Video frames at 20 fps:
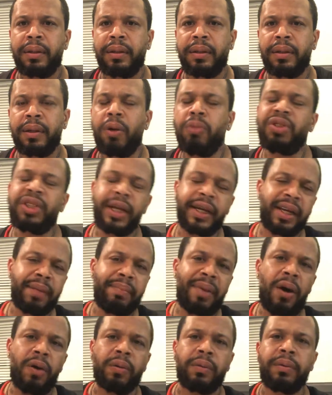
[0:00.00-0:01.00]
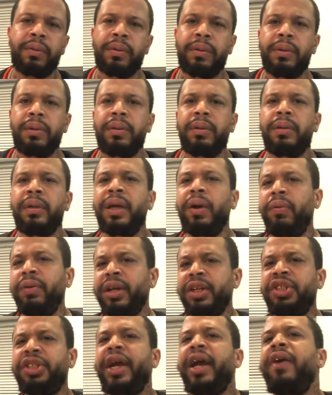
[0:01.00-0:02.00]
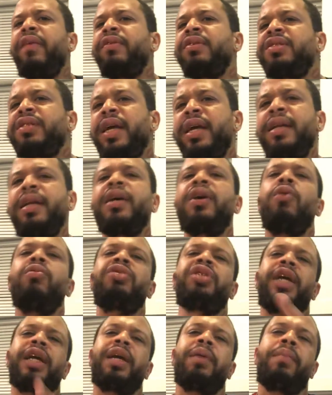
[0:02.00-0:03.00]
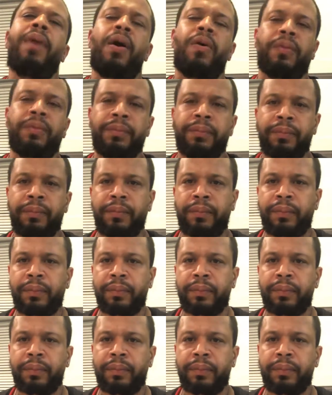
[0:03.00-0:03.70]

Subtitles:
Go check him out. Get on your chariot, Satan, and go check him out.